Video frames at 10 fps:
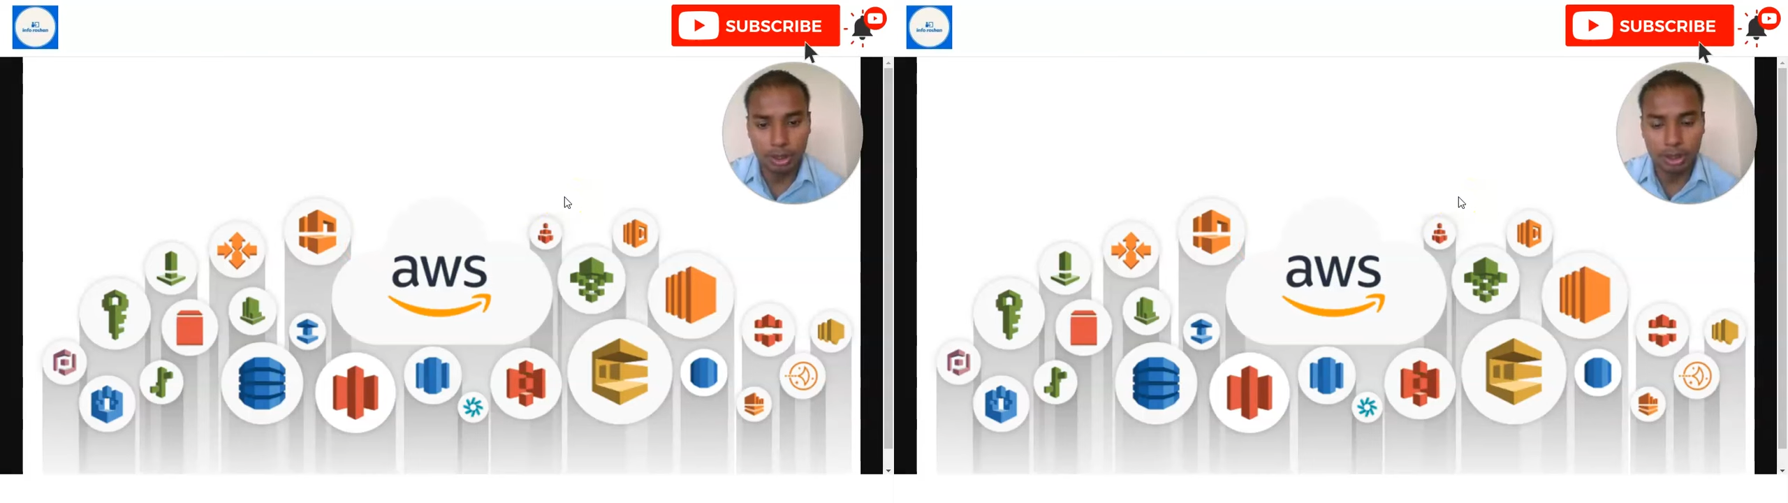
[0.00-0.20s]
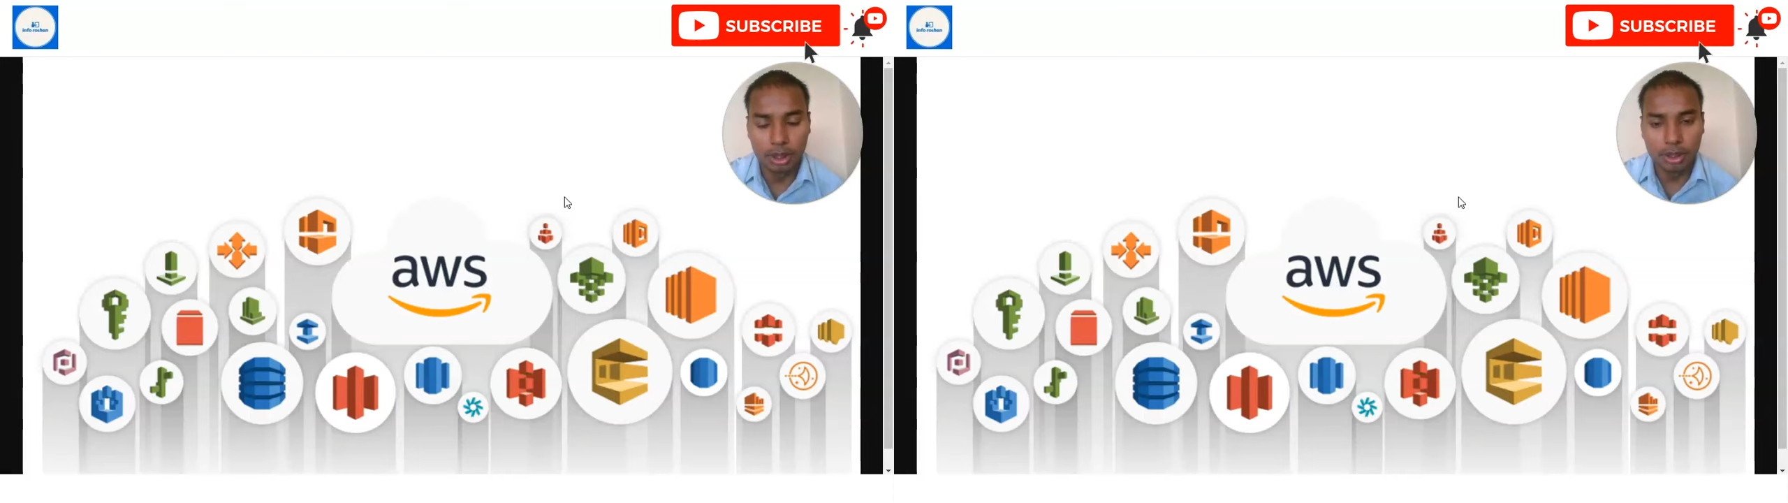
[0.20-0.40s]

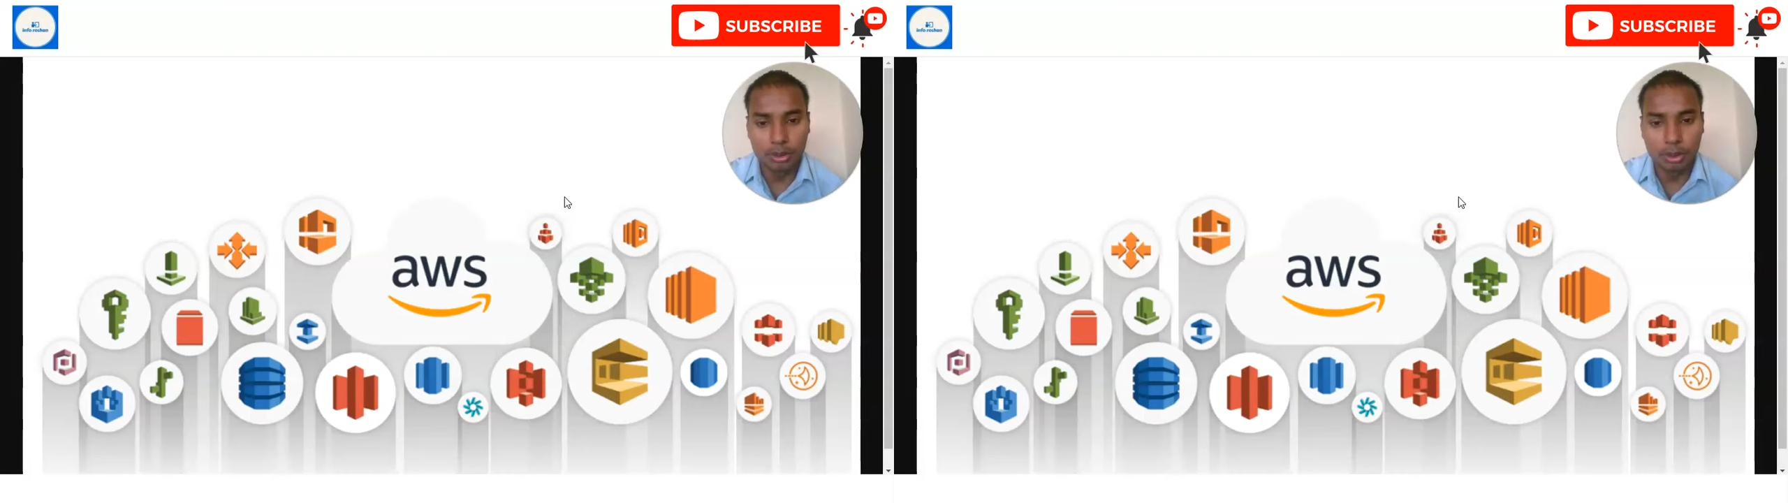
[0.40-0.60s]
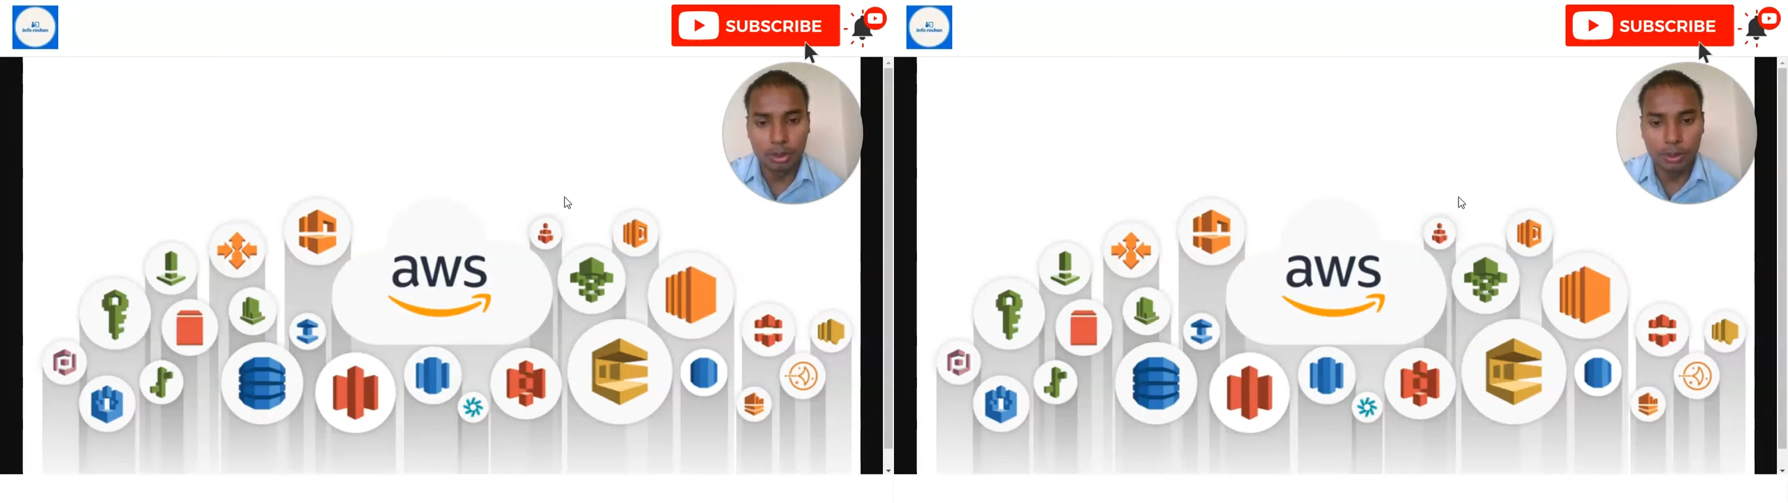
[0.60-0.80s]
So
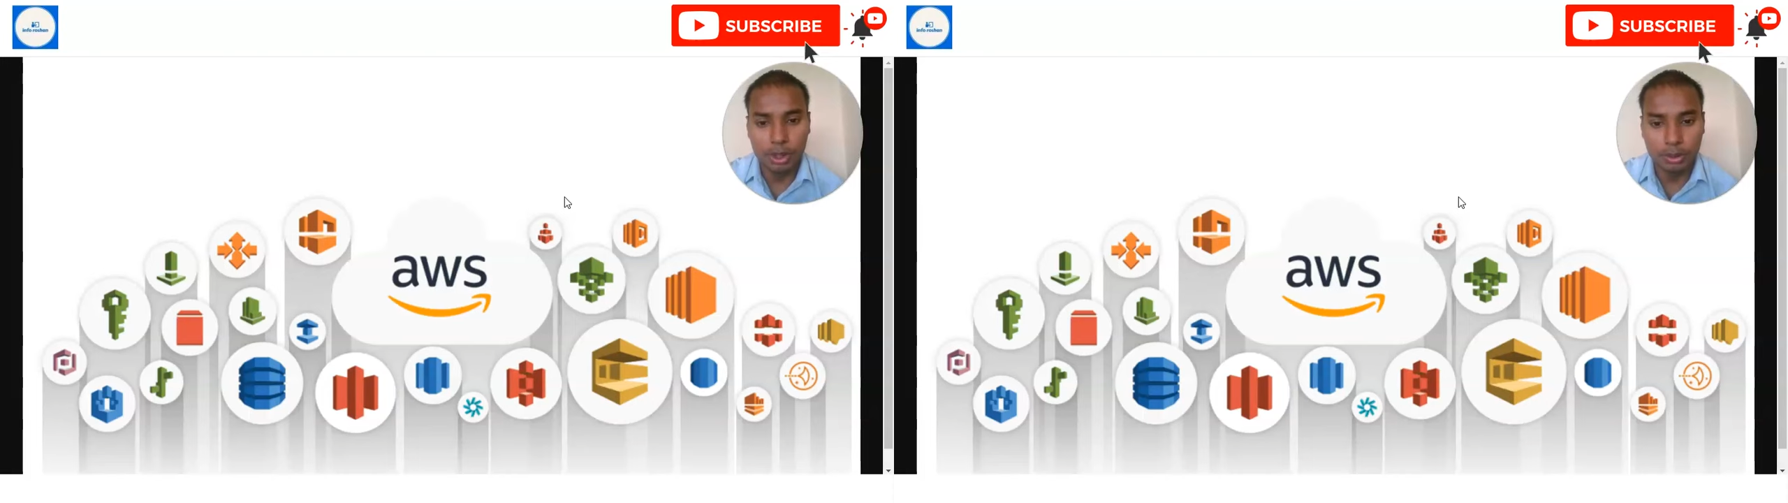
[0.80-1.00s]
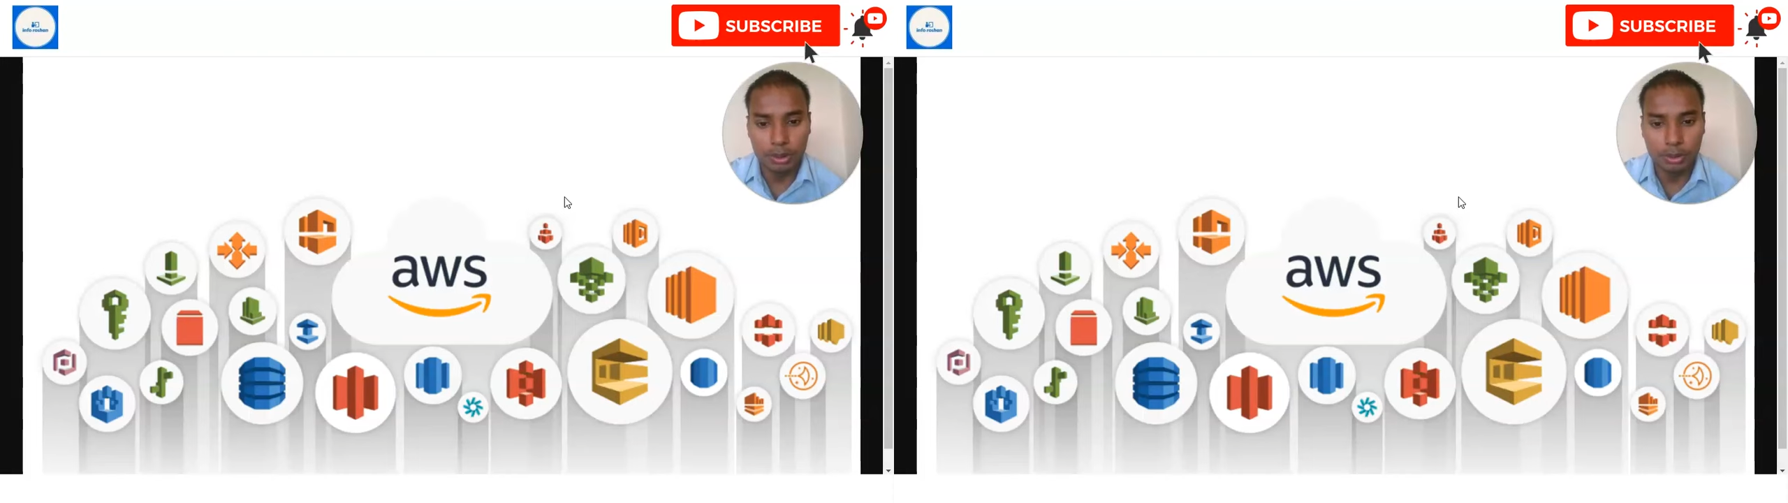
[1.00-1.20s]
please watch
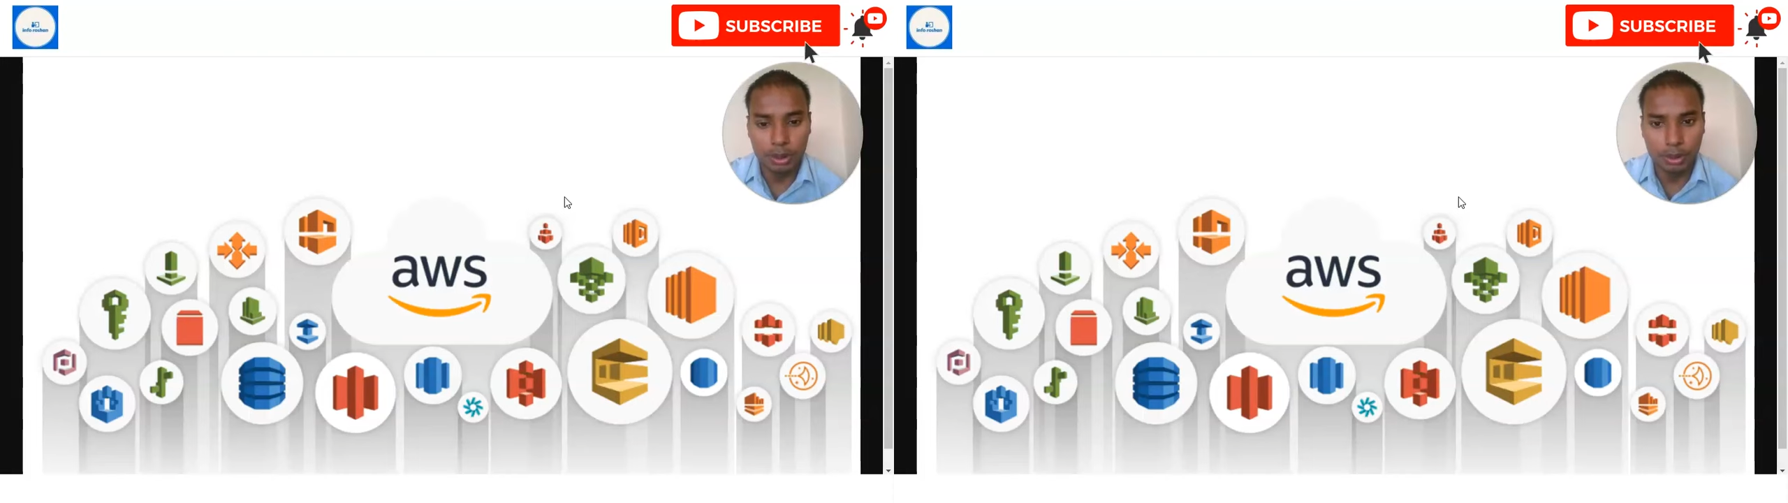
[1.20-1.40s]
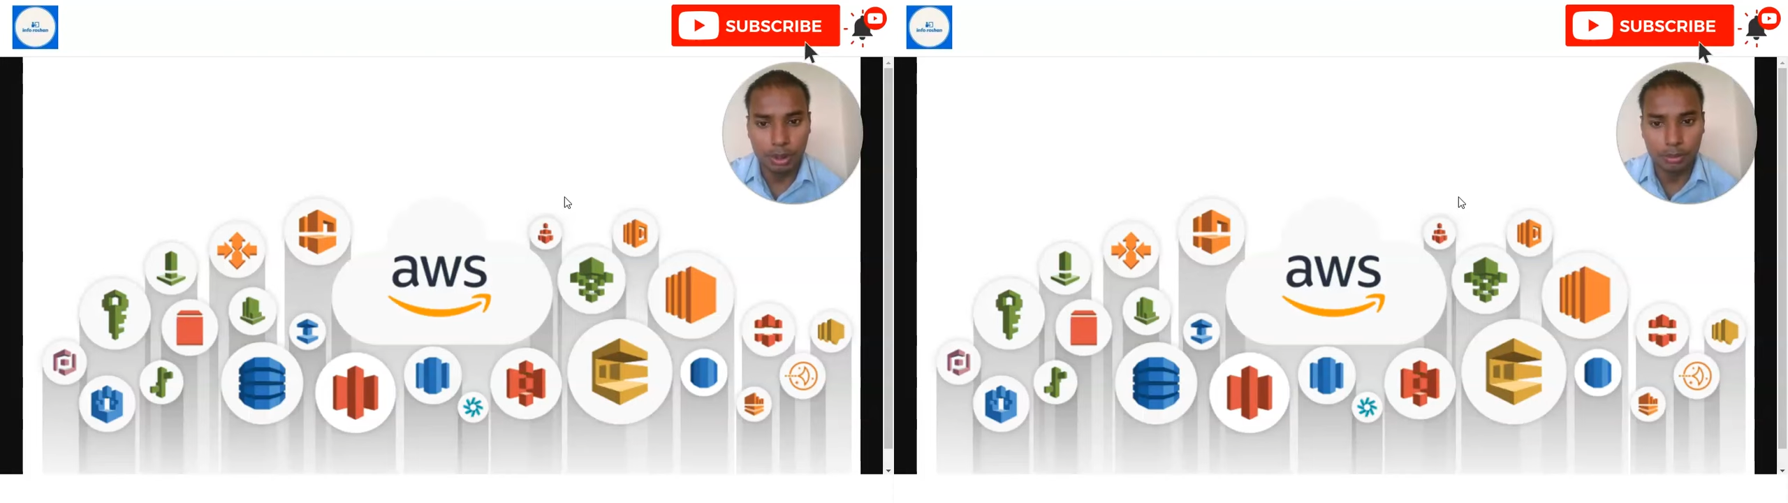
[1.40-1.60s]
the video
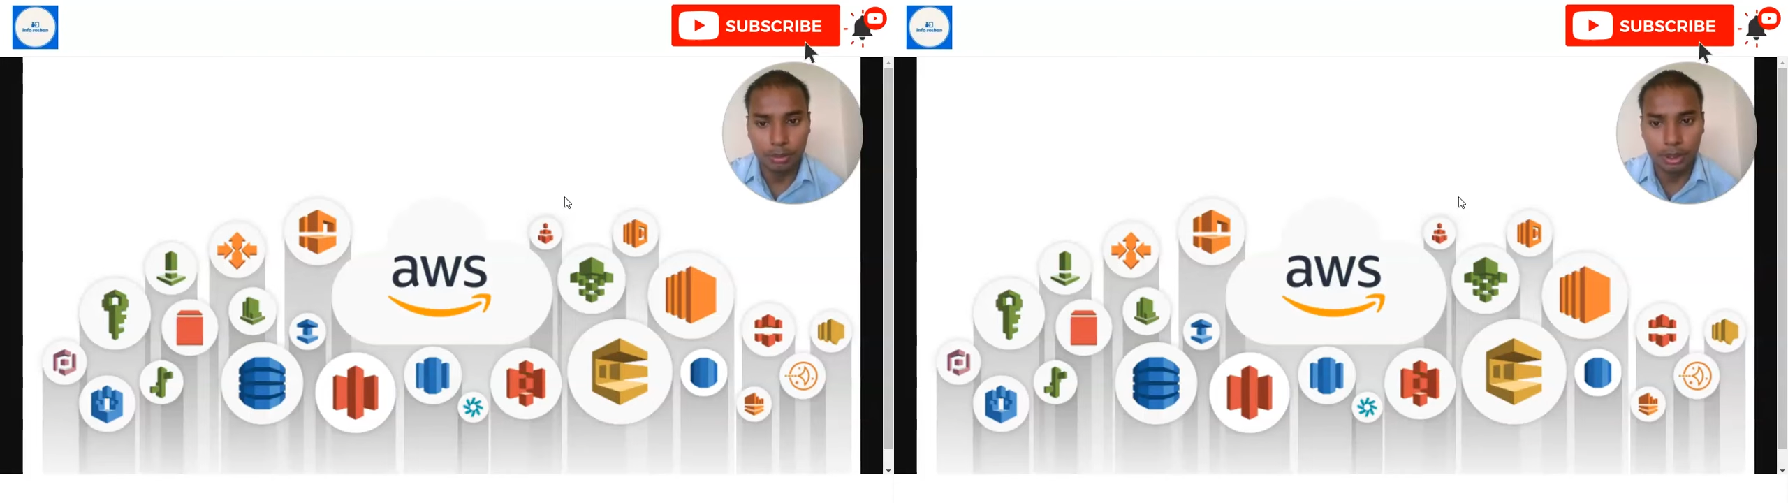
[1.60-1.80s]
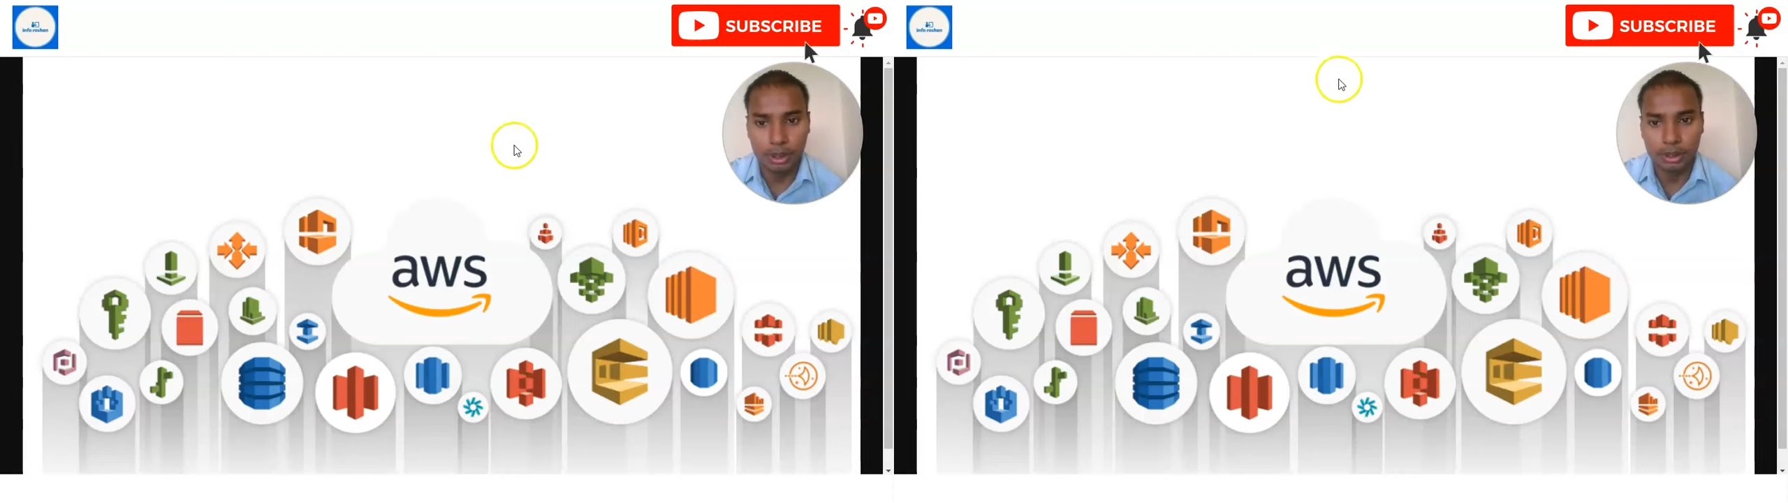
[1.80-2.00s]
complete.